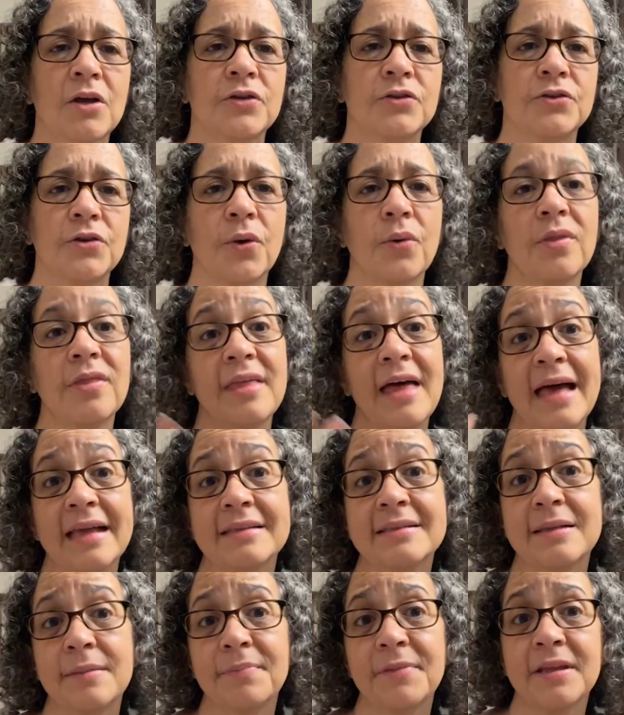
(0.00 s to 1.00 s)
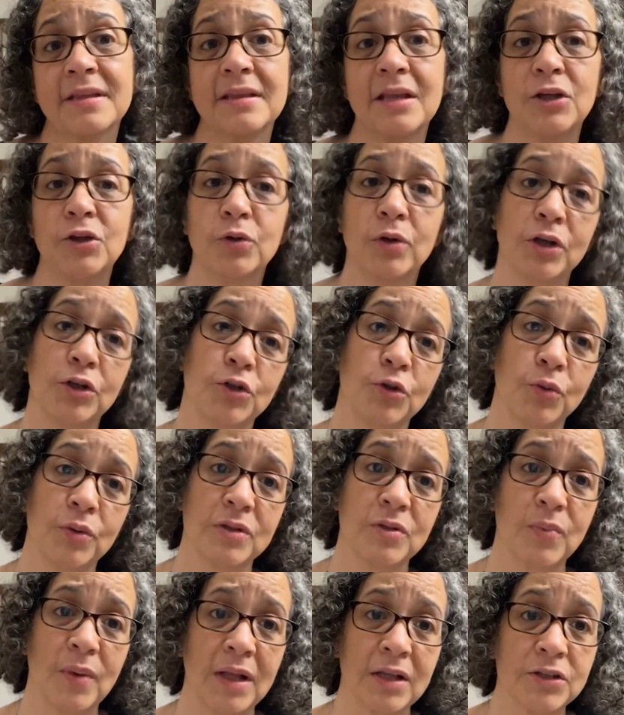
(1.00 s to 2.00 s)
So that's something that you can
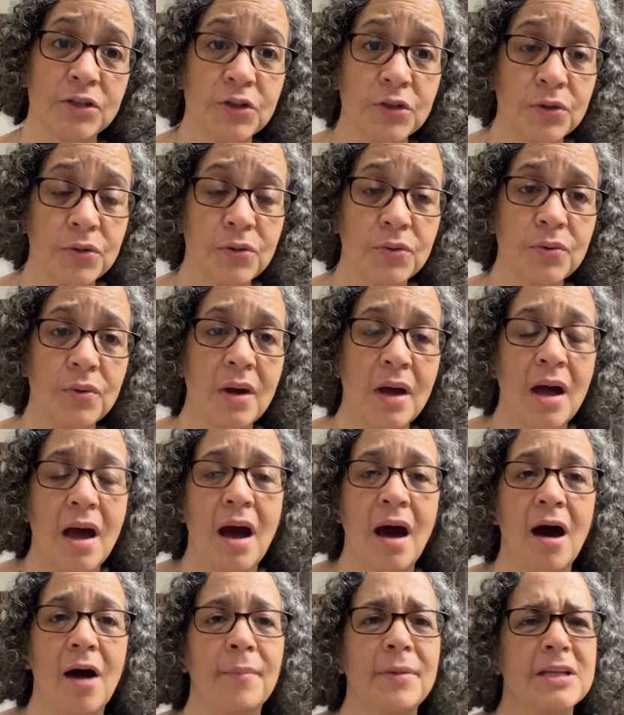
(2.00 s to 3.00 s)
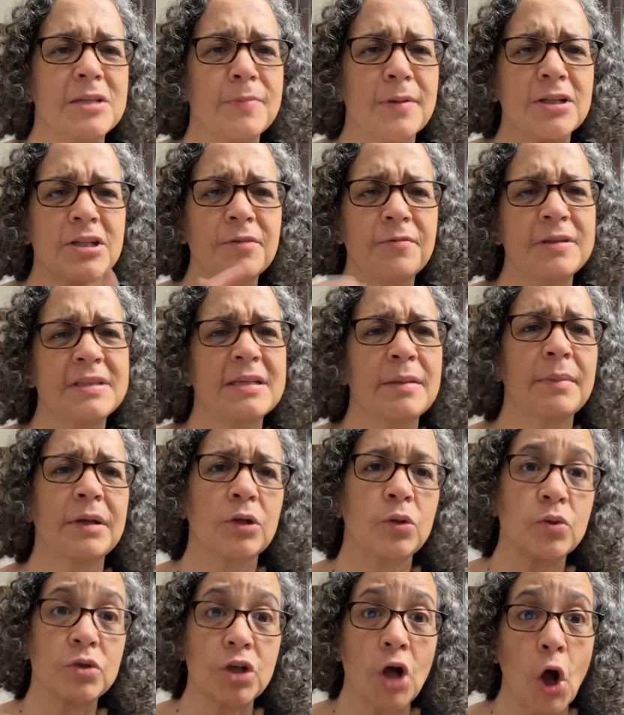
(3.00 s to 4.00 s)
do as well too, especially if it's
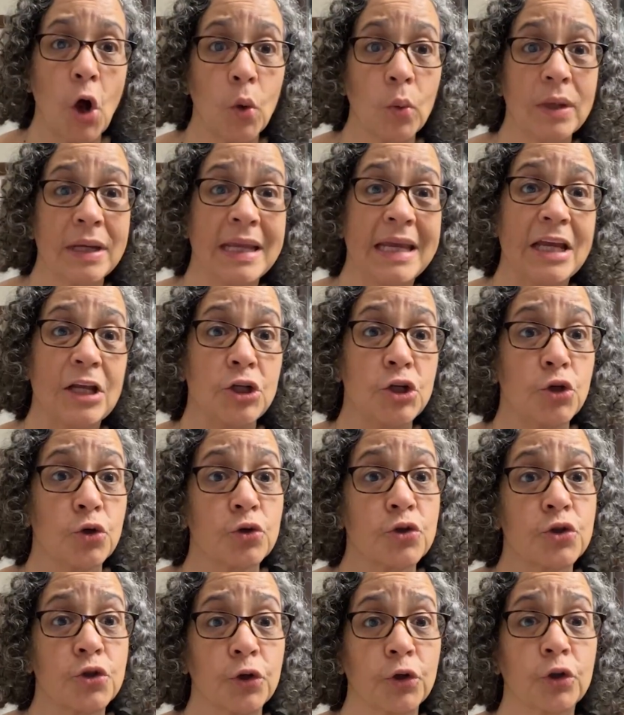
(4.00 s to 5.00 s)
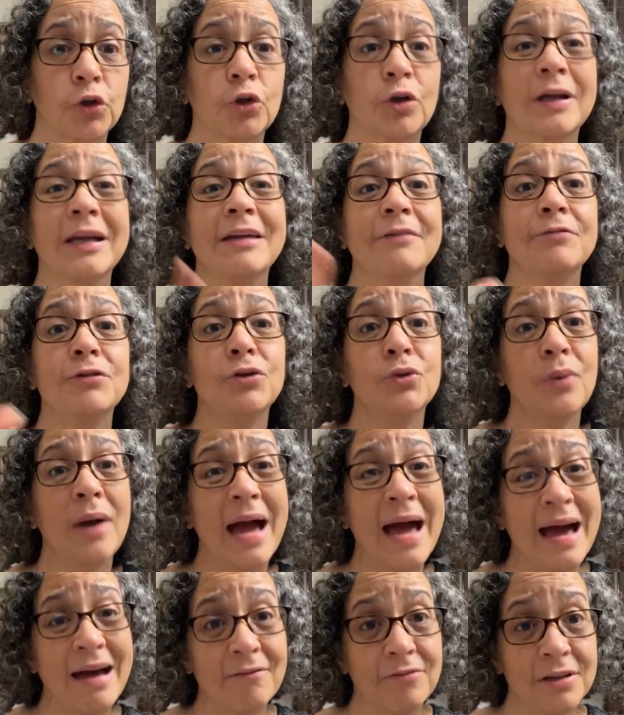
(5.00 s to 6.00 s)
somebody who's already in your circle. If you
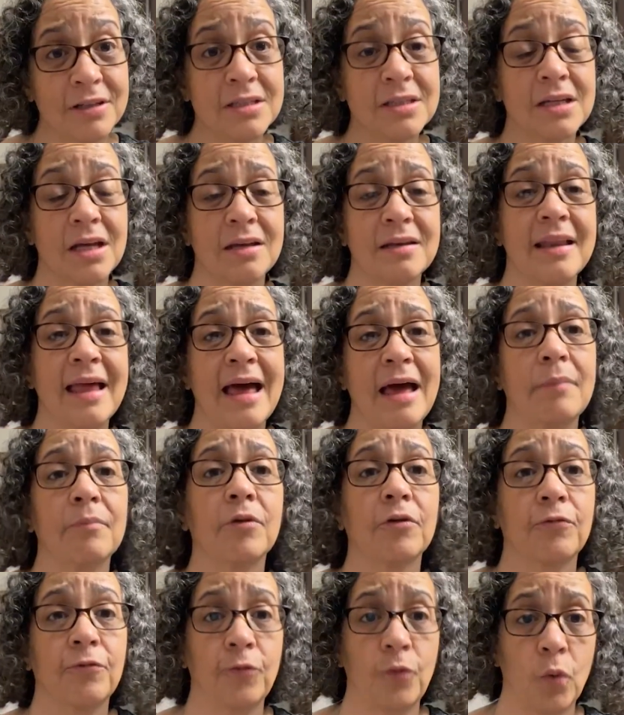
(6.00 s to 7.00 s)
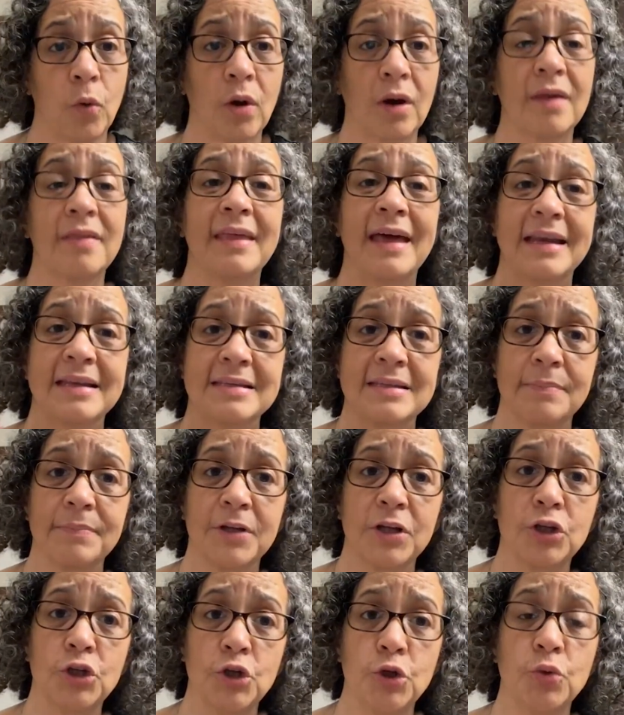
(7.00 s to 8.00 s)
haven't done that before, that is
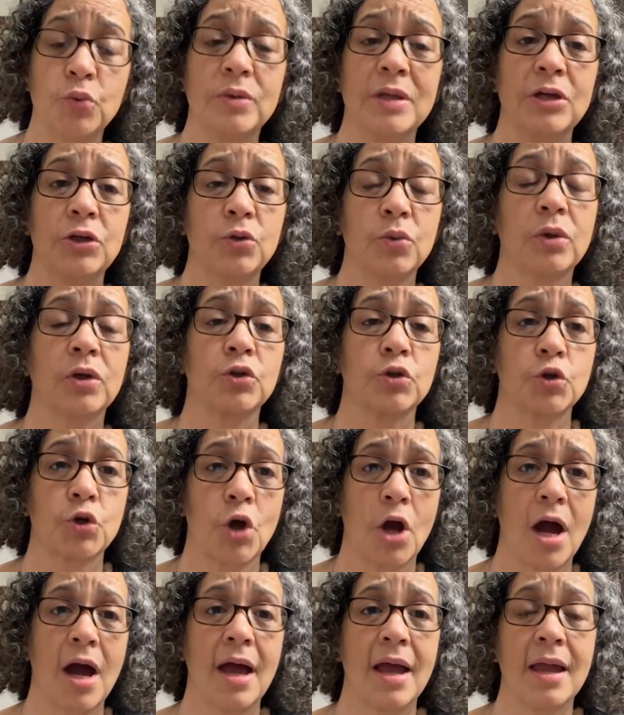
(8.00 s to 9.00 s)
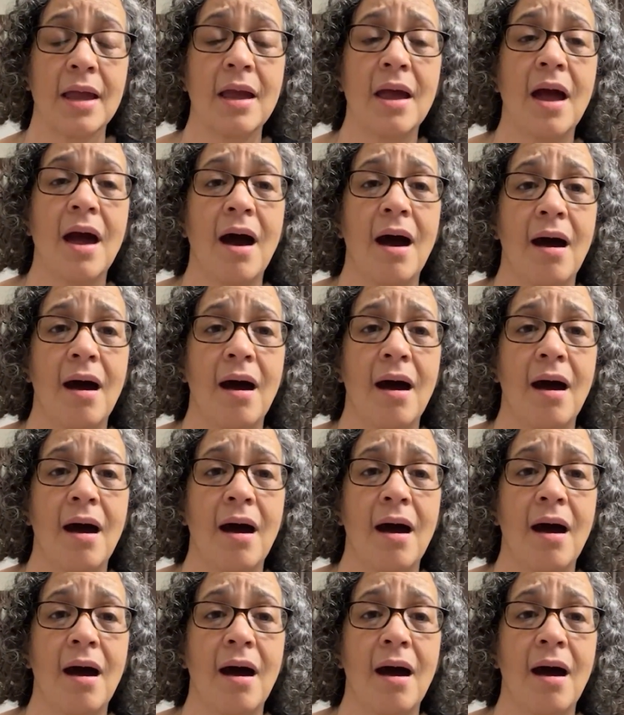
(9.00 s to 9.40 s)
something new that you can try.